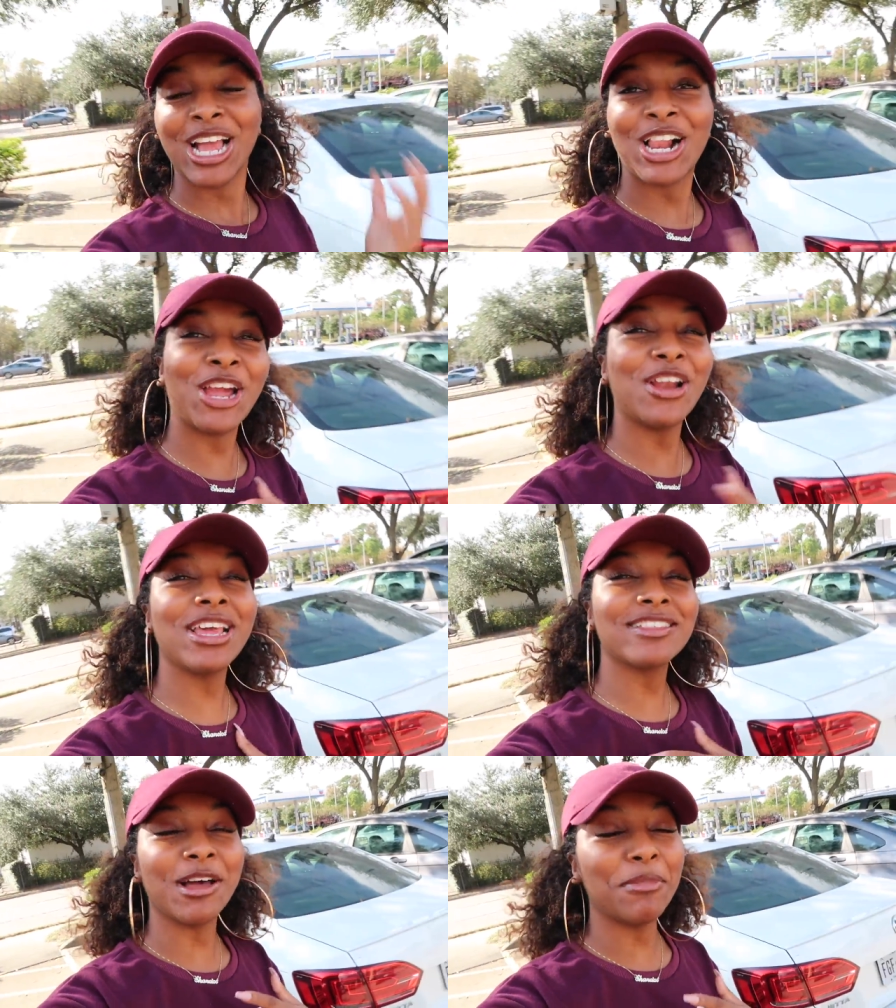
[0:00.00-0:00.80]
Oh. Clearly
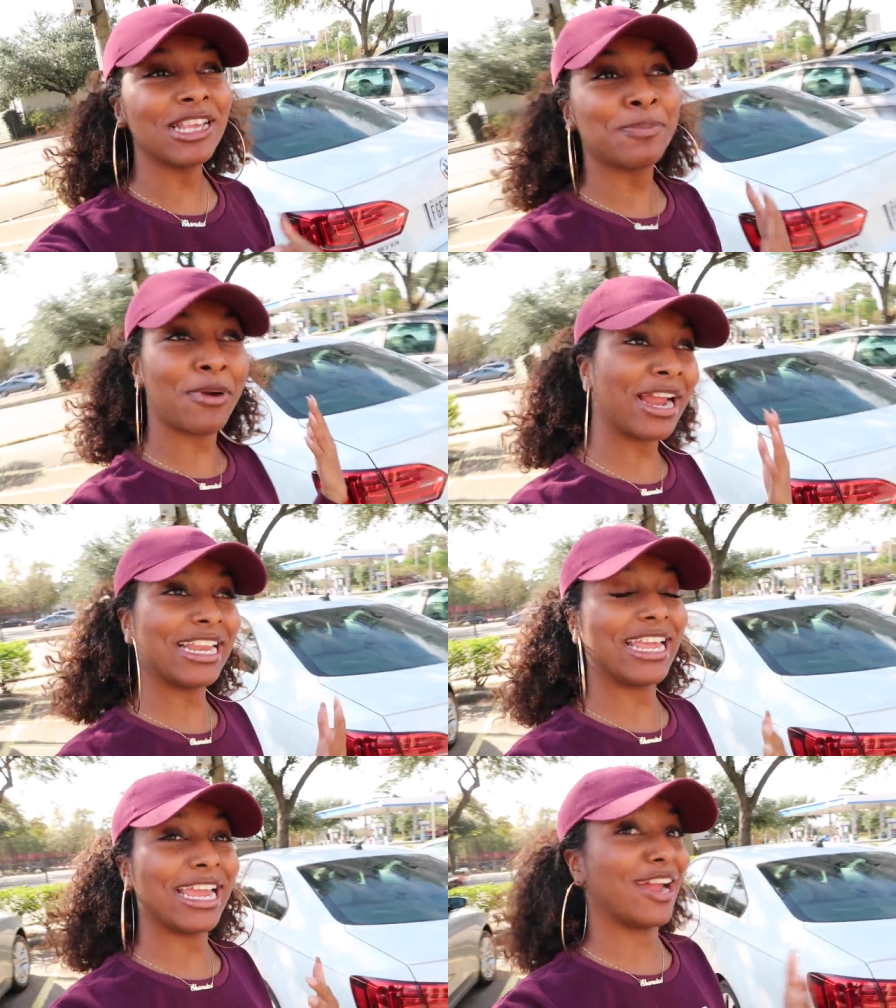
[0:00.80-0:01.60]
somebody's
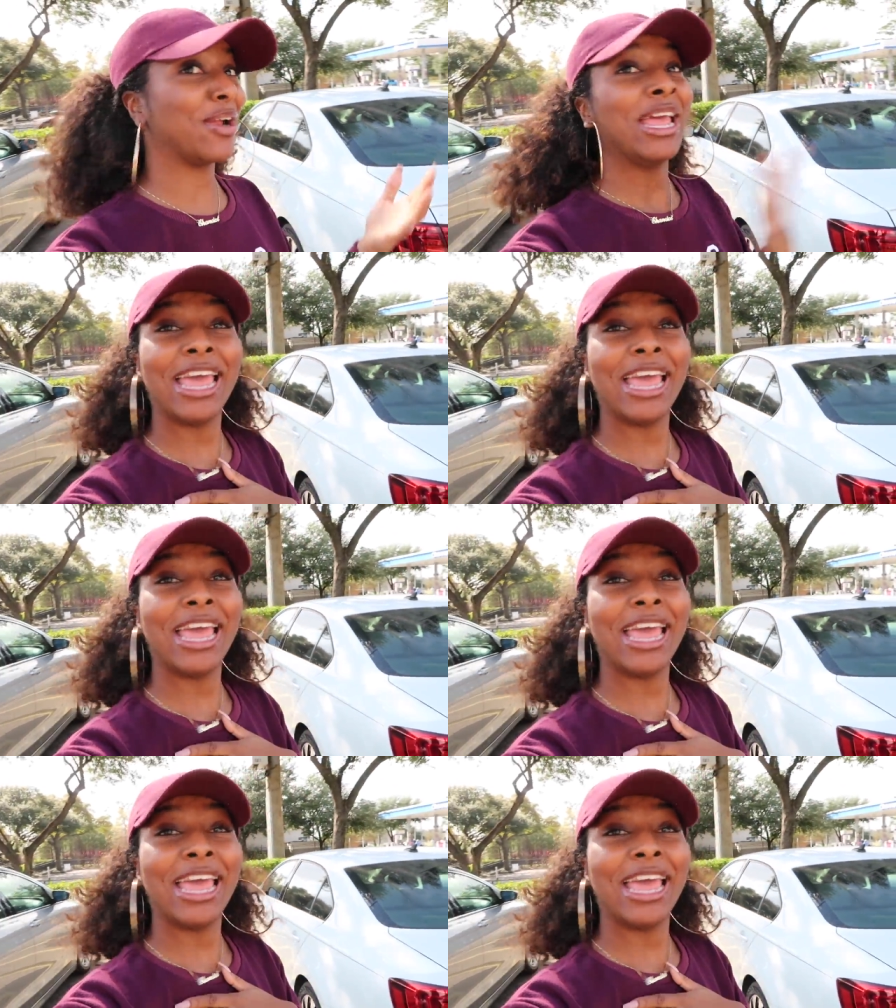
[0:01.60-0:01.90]
pregnant here, yeah.